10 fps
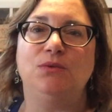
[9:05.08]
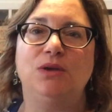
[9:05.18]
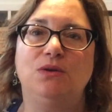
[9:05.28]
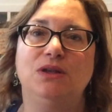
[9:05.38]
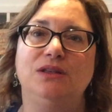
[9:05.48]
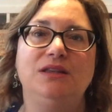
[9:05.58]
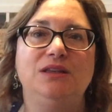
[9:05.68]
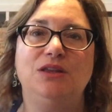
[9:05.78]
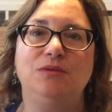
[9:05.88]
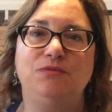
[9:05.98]

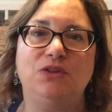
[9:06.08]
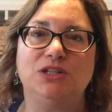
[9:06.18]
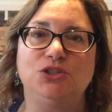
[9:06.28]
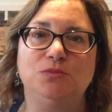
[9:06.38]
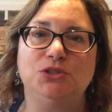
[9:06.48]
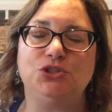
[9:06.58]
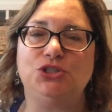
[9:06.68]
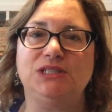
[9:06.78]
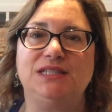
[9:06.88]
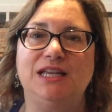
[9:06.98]
Flosstubers
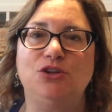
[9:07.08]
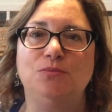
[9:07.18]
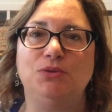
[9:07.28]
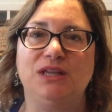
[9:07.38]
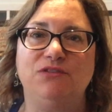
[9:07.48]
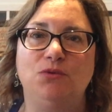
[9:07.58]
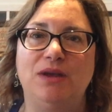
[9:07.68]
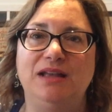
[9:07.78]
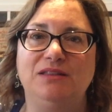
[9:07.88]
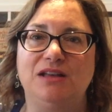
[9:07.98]
usually say don't put
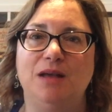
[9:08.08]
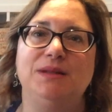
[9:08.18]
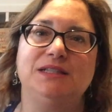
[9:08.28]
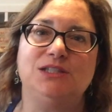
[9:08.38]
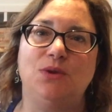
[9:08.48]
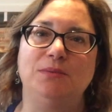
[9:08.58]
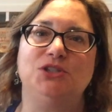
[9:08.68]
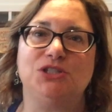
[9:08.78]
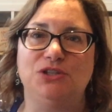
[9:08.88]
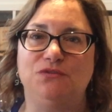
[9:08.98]
giveaway in the comments, so I'm
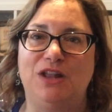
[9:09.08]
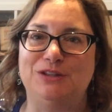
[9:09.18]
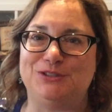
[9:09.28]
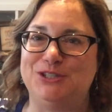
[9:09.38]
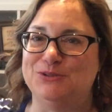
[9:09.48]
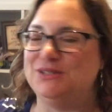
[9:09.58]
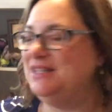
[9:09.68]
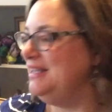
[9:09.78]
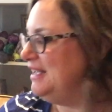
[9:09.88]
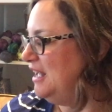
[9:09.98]
just going to follow suit.
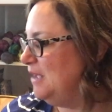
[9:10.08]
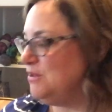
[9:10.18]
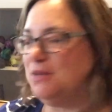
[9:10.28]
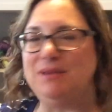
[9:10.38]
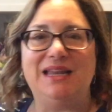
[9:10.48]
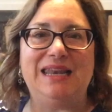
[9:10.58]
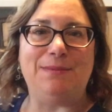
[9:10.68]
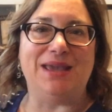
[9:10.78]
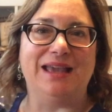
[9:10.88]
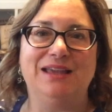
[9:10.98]
I'm going to be a
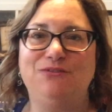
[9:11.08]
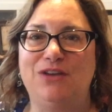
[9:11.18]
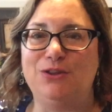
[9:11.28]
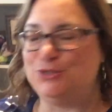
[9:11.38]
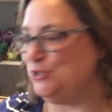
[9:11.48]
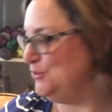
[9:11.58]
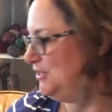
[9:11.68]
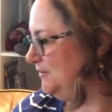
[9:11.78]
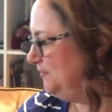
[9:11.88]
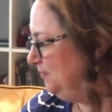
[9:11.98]
lemming and follow
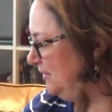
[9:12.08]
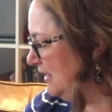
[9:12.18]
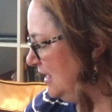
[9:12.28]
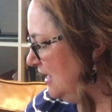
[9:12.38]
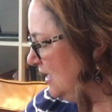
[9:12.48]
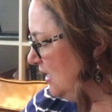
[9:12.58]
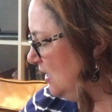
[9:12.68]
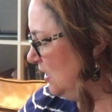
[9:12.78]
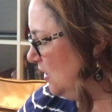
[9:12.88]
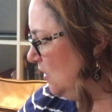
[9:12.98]
suit.
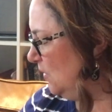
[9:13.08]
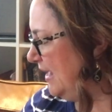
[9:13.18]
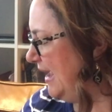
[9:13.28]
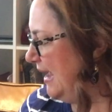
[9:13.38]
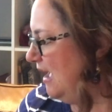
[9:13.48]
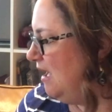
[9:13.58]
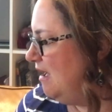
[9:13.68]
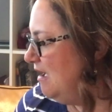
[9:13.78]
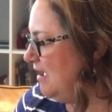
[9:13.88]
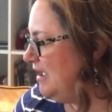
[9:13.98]
Okay,
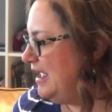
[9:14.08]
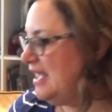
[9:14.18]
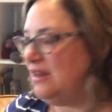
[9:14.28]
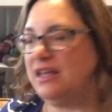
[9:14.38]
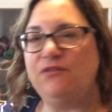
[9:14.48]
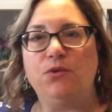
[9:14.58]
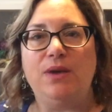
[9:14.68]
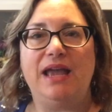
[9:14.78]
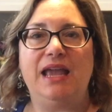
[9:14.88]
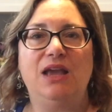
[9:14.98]
I had a
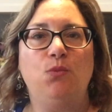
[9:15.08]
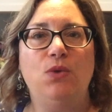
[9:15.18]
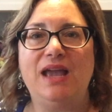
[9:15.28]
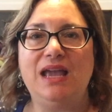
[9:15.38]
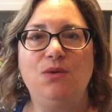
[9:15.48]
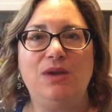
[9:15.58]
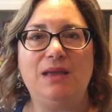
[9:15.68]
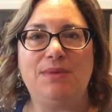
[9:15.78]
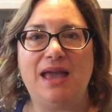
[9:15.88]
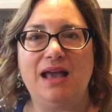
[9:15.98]
giveaway way
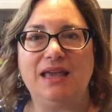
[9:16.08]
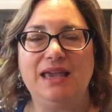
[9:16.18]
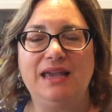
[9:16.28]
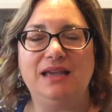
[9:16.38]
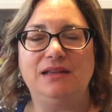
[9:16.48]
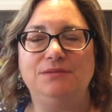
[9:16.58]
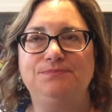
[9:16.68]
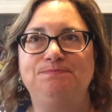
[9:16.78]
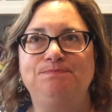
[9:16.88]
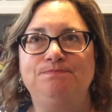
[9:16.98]
back
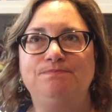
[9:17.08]
in,